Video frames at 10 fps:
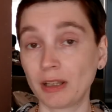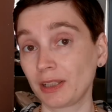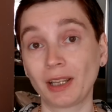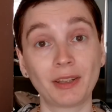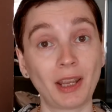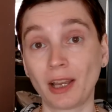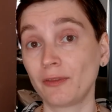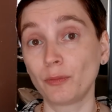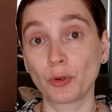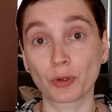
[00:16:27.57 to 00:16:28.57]
and they
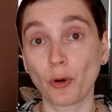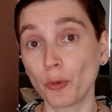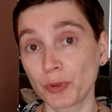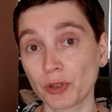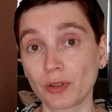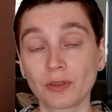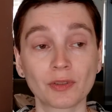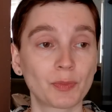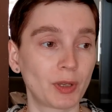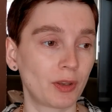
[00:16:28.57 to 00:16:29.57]
have more
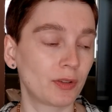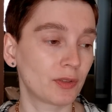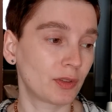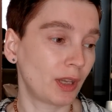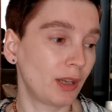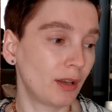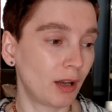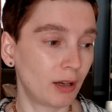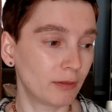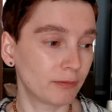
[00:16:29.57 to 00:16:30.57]
options because they
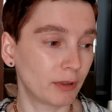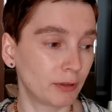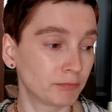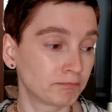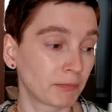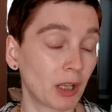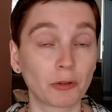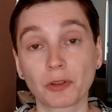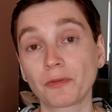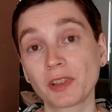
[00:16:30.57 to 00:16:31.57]
have a
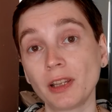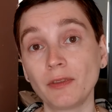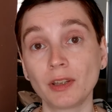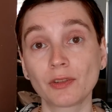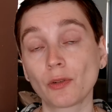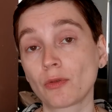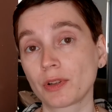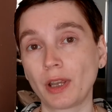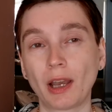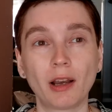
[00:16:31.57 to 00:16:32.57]
lot of savings,
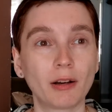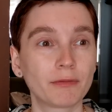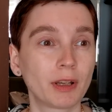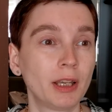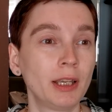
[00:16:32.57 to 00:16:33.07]
or they have